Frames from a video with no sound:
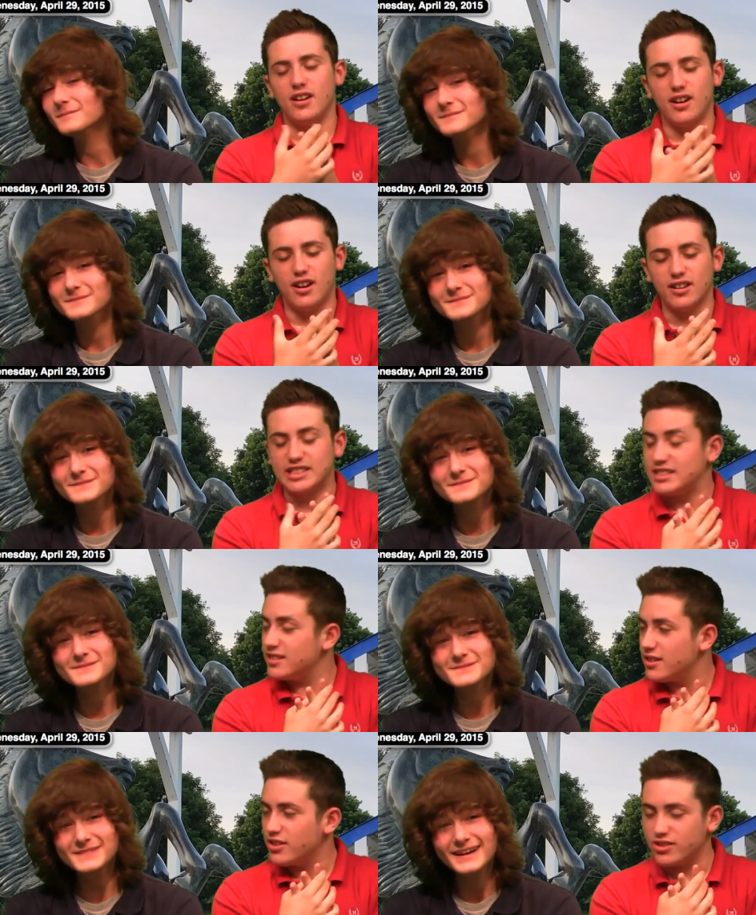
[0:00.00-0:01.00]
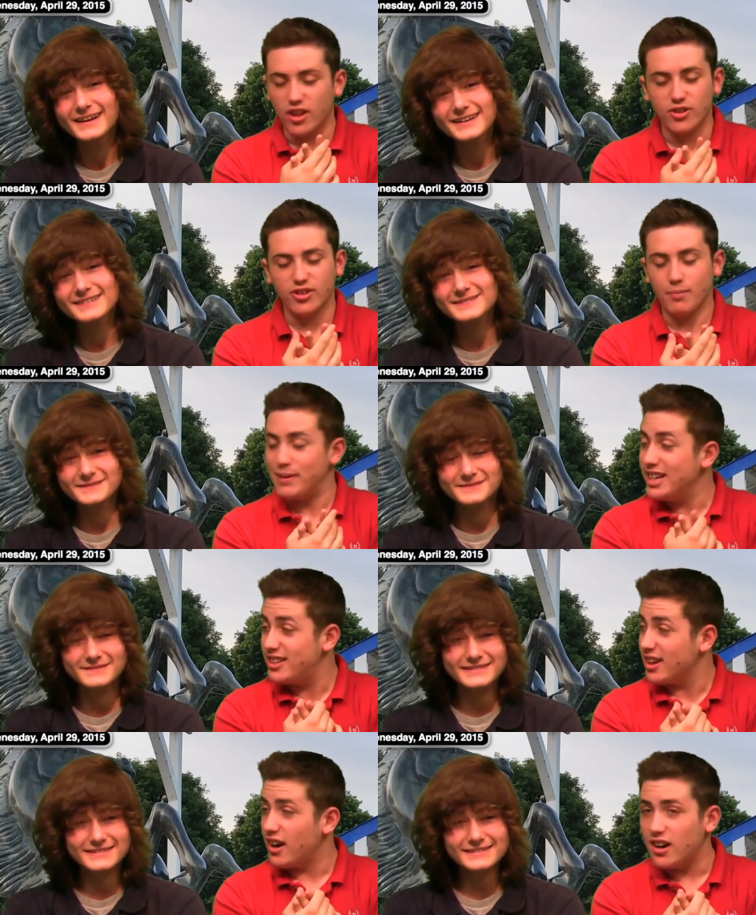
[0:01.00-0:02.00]
Speaker 1: Uh, there's other stuff.
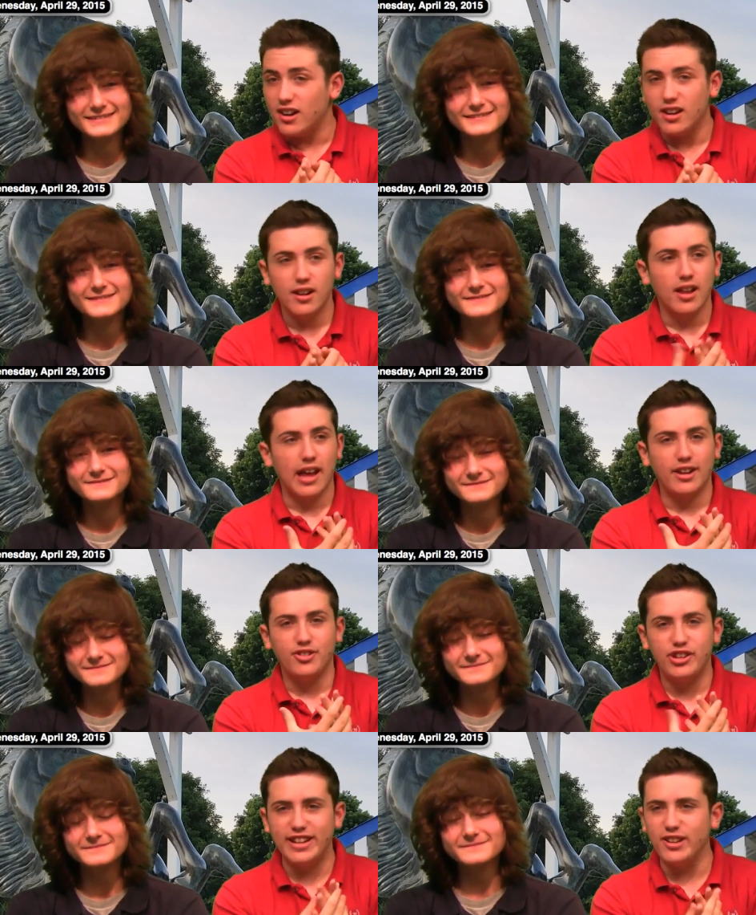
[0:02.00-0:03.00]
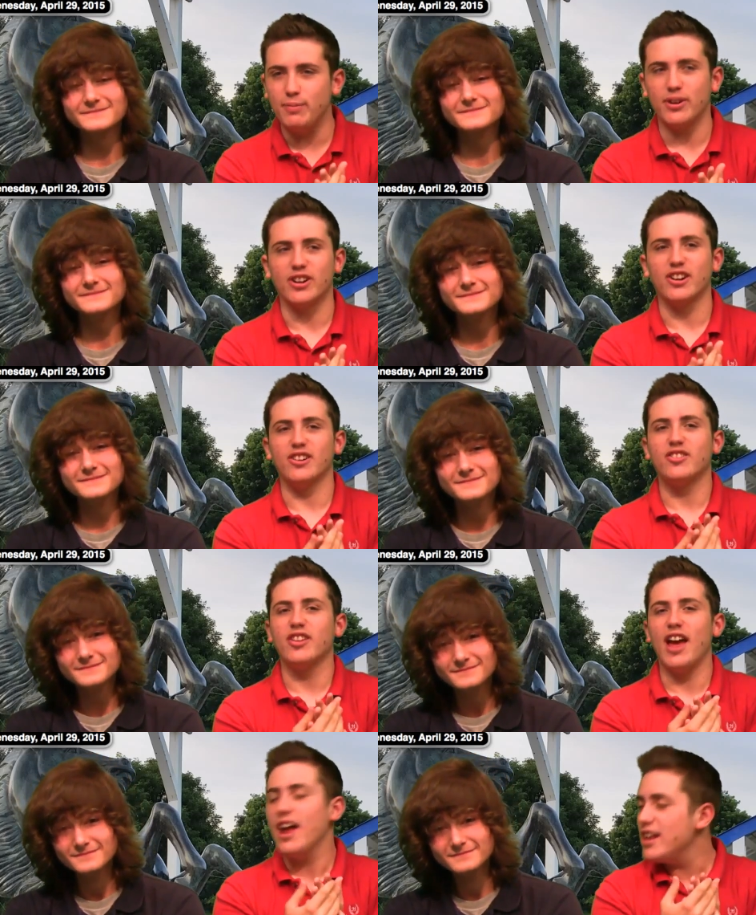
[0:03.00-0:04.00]
Pizza, cheeseburgers,
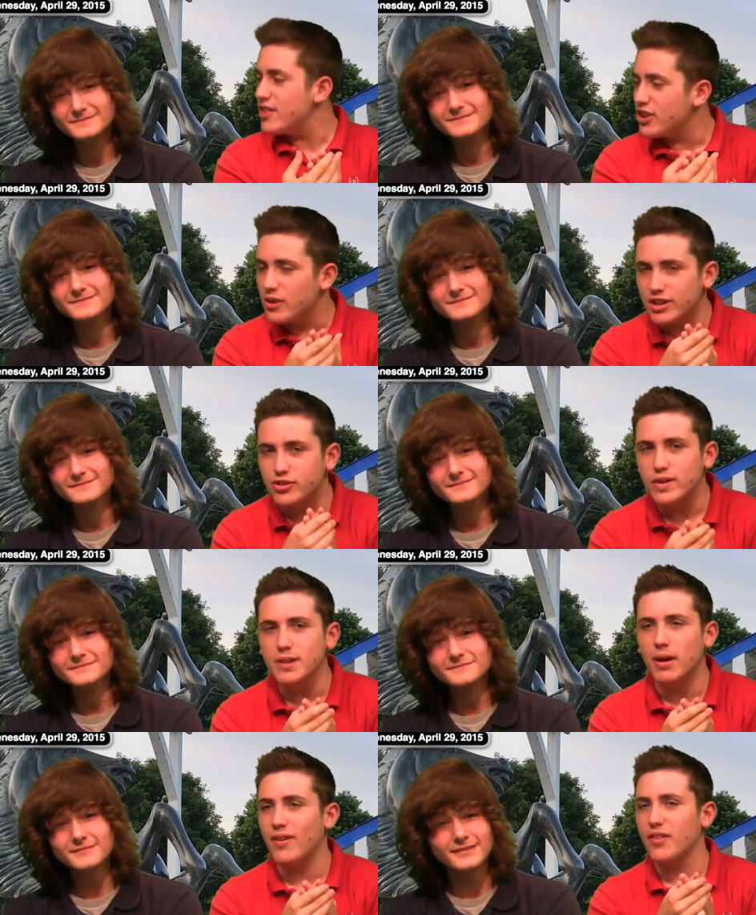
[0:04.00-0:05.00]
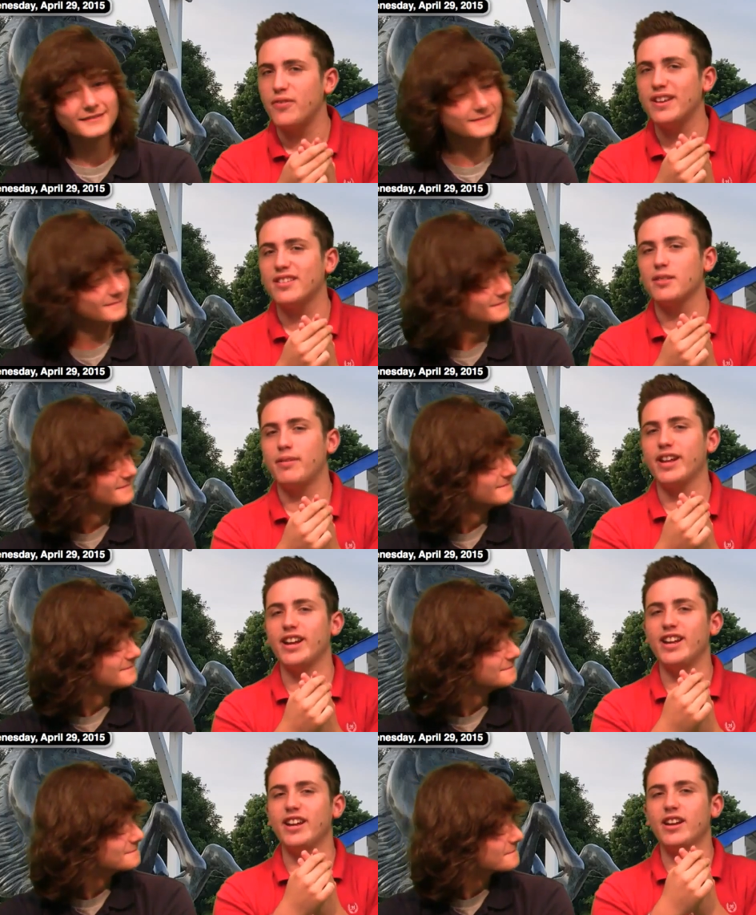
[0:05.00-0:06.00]
anything you can dream of on the face of the
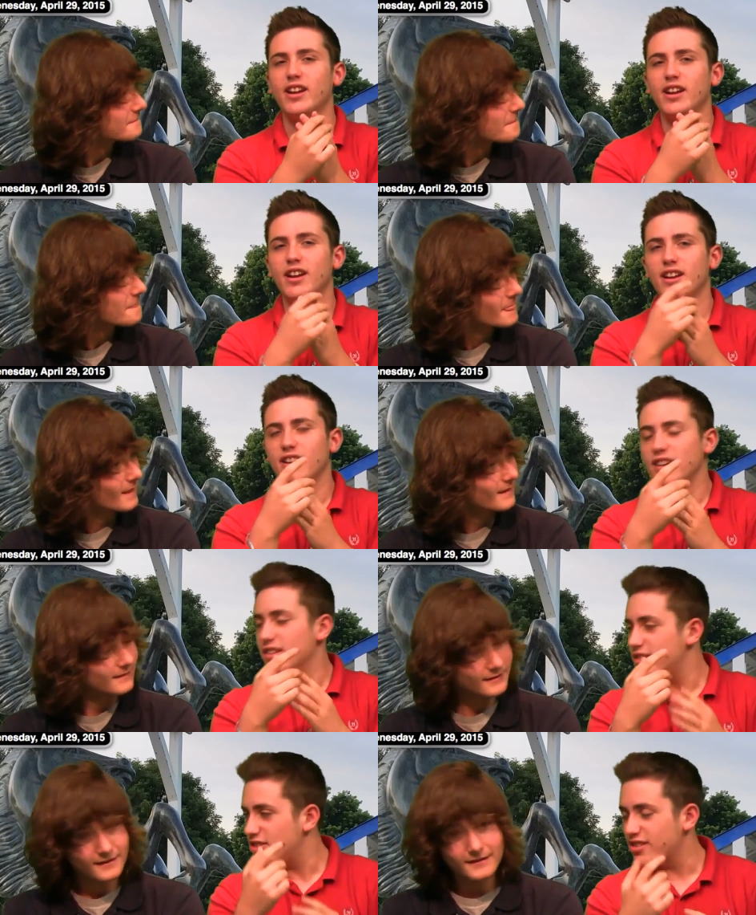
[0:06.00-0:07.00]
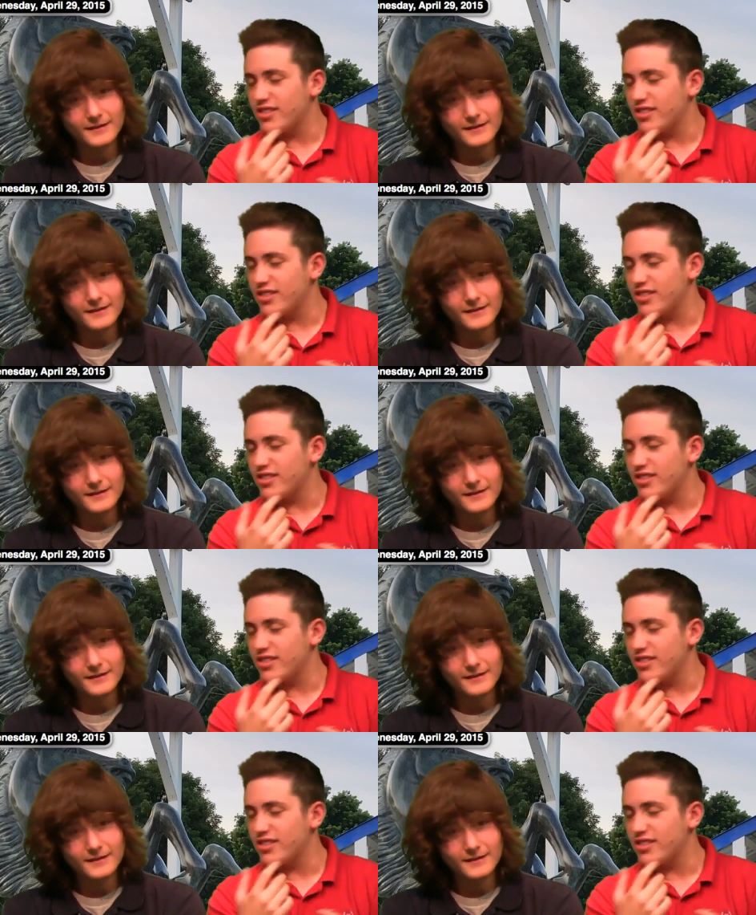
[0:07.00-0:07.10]
planet, such